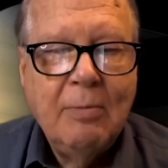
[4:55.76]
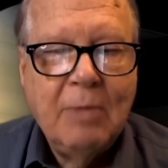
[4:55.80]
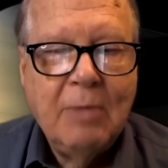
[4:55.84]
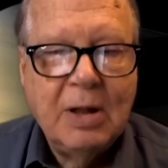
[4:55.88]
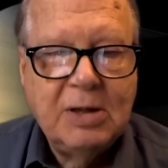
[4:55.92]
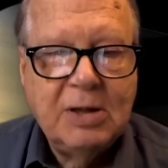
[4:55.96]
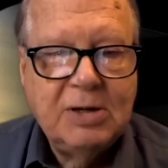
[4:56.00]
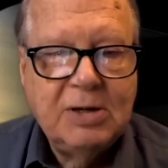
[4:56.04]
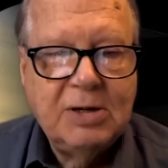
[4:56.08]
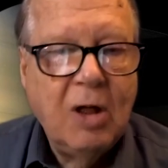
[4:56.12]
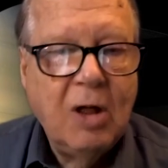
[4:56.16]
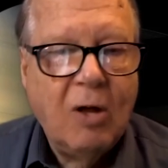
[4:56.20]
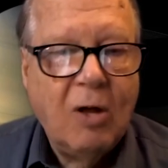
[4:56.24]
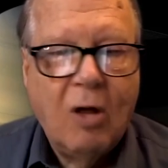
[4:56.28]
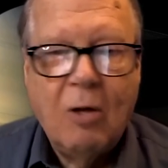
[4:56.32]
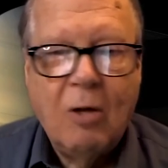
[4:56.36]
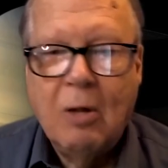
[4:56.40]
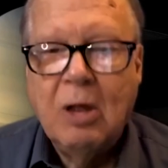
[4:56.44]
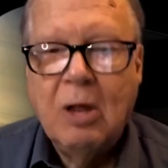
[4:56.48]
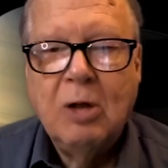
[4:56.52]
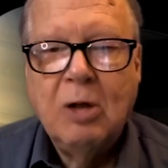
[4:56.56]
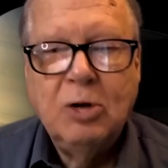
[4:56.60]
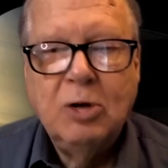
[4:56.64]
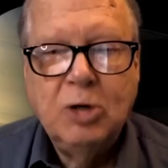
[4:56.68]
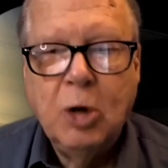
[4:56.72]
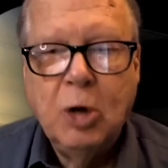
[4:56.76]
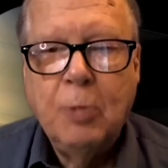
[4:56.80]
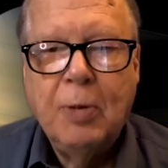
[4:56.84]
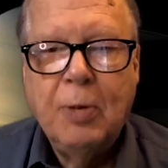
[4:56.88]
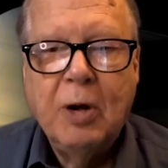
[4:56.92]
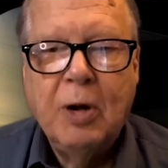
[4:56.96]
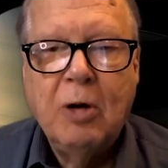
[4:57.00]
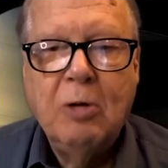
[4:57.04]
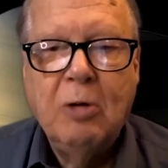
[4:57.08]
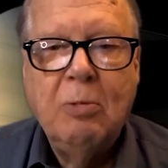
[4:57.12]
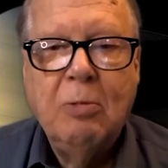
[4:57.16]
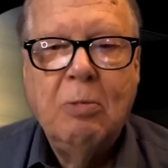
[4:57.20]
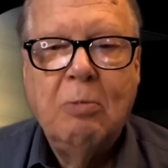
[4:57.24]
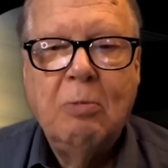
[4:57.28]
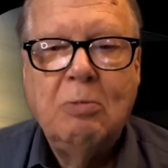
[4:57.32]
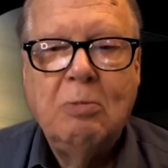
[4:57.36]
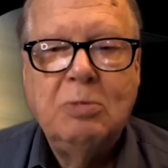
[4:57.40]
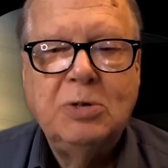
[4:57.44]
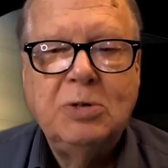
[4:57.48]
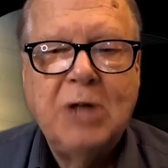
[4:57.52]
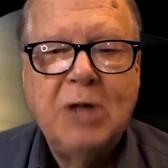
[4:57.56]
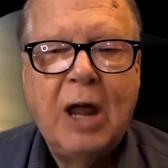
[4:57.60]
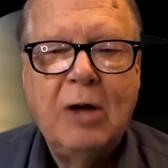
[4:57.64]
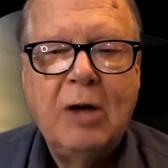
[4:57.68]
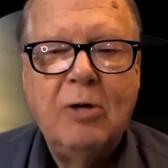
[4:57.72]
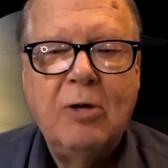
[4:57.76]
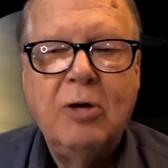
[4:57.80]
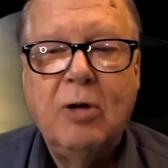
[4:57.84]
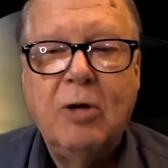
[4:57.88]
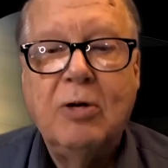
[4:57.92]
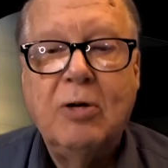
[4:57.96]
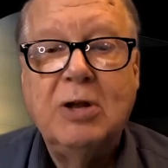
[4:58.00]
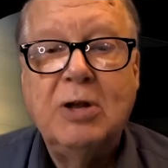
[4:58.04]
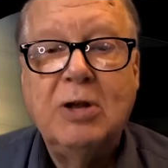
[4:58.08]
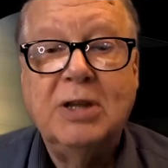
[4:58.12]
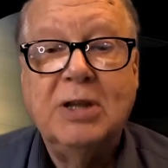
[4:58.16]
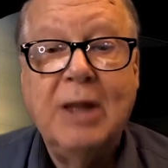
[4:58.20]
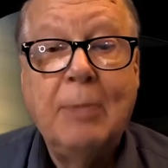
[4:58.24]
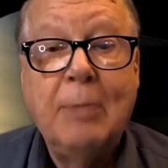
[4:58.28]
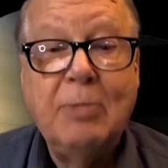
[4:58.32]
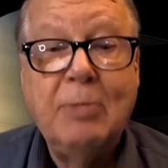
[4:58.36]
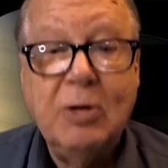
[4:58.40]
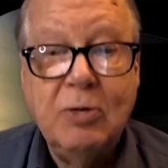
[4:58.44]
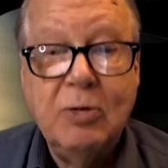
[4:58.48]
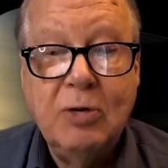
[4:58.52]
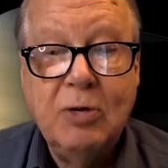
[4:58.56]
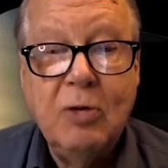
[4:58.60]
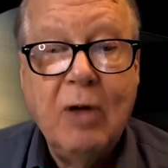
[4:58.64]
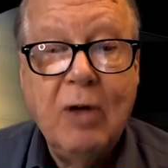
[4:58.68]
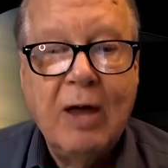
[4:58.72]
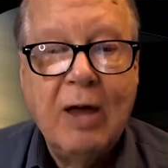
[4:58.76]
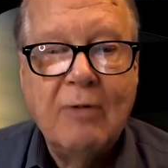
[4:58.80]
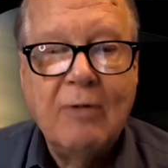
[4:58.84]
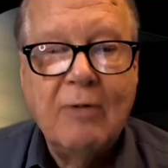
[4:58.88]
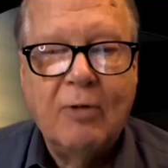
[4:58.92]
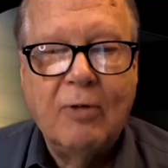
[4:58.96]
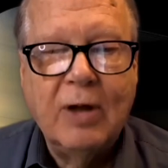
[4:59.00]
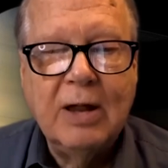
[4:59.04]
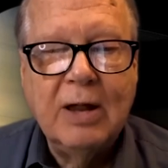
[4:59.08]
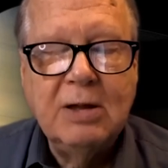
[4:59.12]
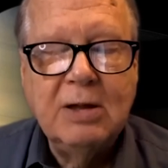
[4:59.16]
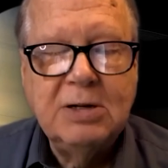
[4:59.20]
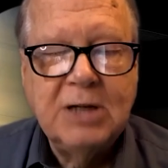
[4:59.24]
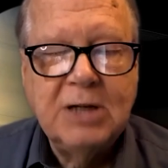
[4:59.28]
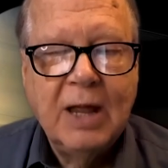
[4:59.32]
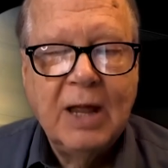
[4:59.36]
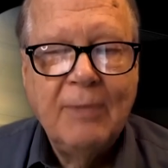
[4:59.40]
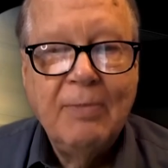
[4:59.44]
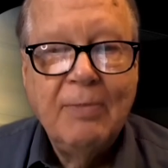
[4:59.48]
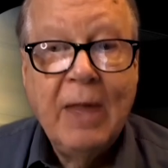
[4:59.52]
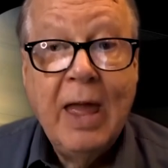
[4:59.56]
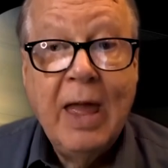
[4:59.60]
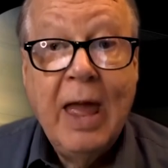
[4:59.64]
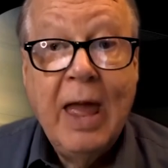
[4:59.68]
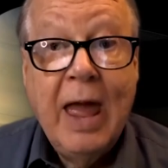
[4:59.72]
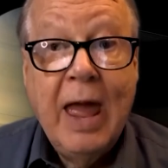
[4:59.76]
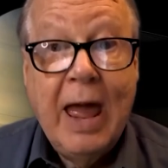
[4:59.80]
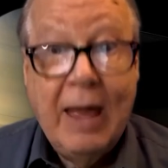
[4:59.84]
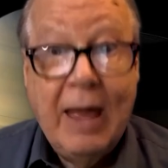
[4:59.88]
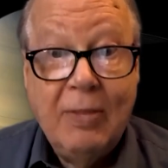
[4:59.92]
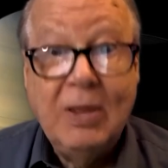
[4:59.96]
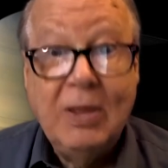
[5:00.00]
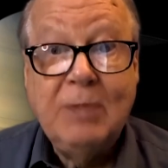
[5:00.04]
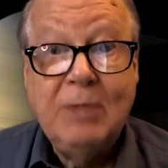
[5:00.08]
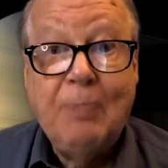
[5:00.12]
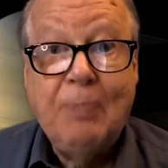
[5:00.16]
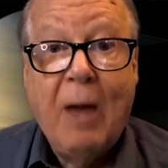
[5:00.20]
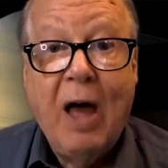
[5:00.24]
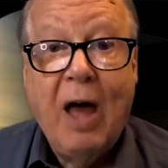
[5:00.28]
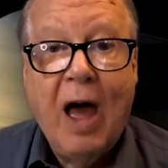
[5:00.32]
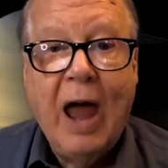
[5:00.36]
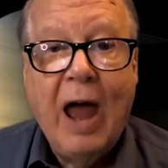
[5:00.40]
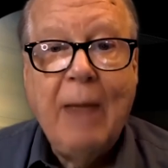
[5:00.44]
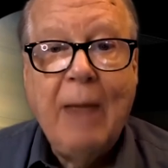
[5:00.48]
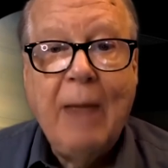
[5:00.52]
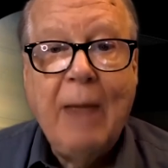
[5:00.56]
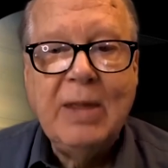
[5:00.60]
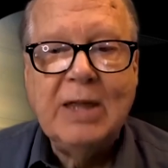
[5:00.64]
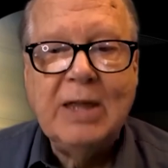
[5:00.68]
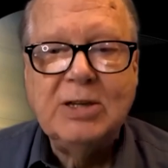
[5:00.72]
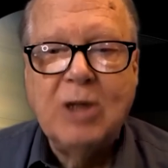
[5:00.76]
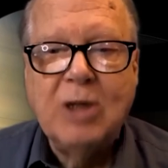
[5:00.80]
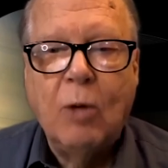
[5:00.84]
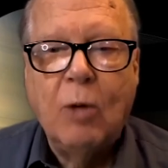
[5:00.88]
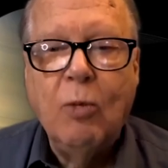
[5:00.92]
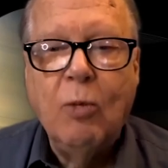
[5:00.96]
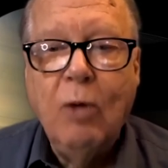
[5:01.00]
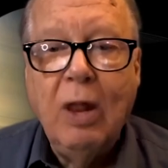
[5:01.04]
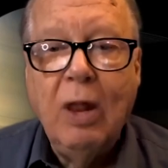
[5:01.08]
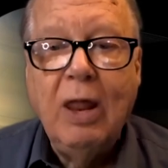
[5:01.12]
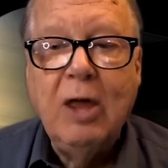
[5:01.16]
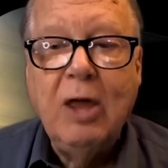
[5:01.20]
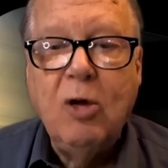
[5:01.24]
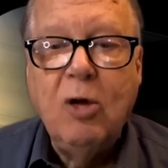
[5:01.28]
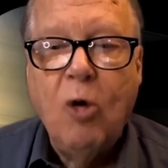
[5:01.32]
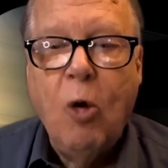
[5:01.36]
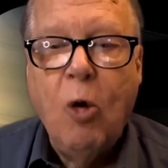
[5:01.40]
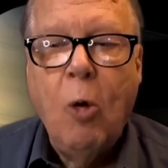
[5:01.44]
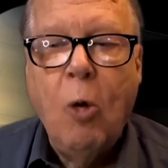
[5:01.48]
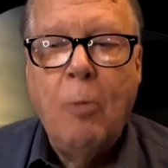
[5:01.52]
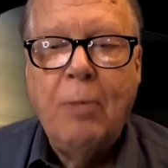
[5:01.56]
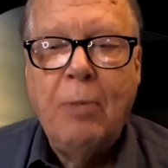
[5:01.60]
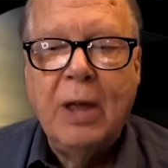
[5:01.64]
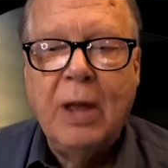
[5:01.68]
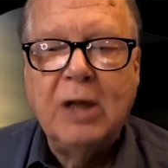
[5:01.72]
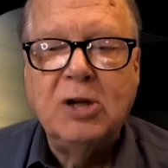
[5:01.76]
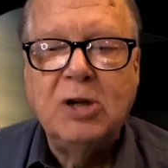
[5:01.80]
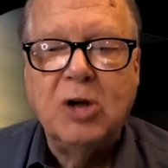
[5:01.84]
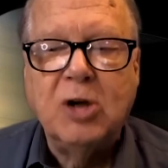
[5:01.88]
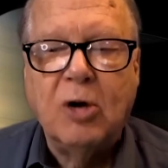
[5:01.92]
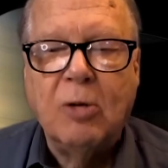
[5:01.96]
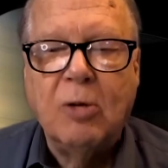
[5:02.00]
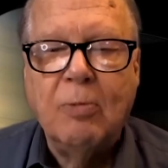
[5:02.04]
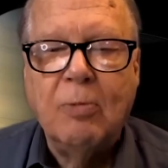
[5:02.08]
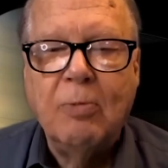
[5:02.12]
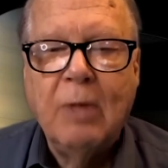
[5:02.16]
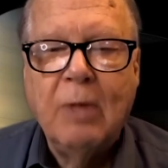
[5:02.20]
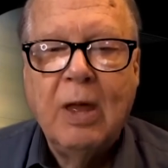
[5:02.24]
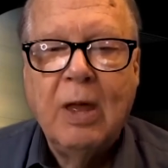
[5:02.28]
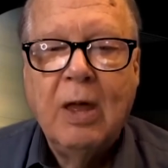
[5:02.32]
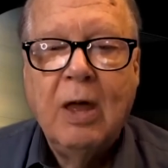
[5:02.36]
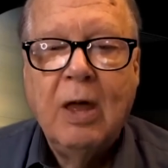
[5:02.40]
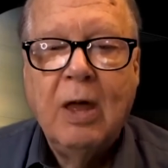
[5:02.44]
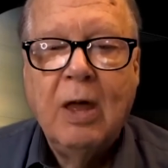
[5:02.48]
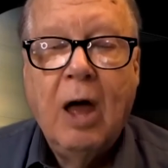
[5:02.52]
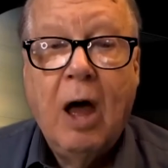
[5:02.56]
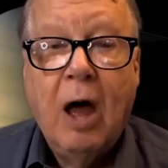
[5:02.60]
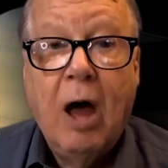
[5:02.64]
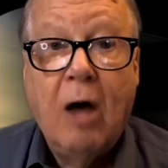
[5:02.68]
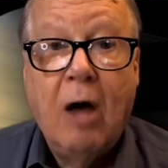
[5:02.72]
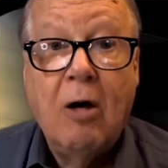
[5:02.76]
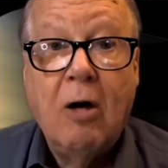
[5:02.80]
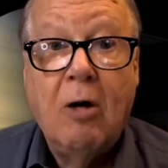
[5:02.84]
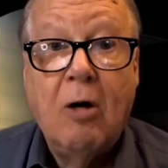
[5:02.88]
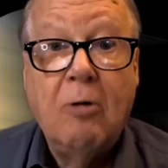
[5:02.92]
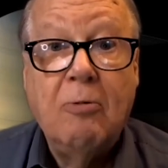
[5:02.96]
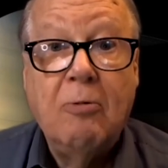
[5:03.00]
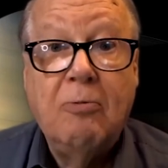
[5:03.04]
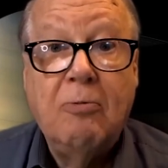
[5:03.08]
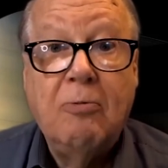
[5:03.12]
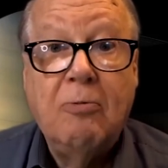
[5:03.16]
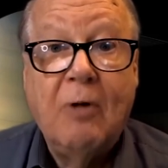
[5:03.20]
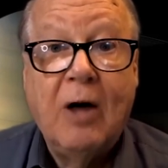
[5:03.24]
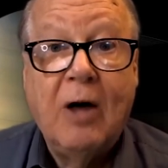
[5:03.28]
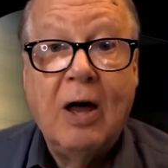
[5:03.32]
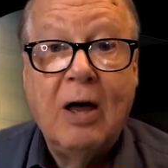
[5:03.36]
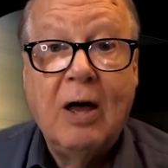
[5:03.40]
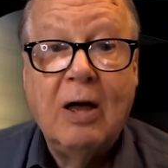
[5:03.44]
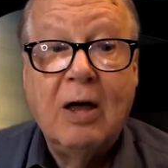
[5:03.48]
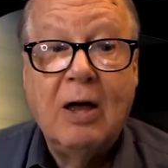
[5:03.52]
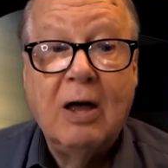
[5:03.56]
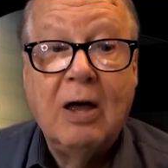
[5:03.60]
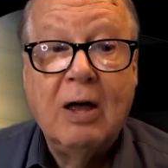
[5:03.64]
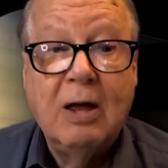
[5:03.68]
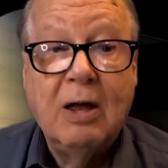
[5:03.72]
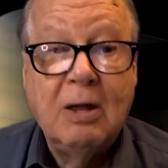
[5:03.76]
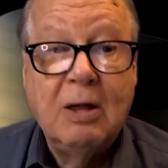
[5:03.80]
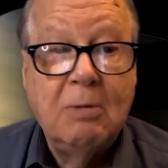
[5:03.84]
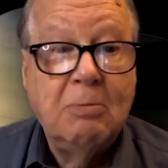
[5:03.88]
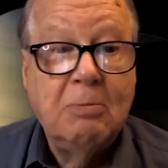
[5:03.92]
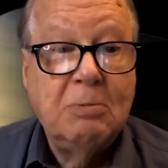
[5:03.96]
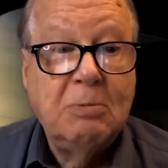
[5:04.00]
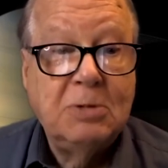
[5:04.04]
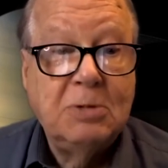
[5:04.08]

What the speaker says: But still, Jupiter, Saturn, Uranus, and Neptune do have rings. And this behind me is a really cool picture of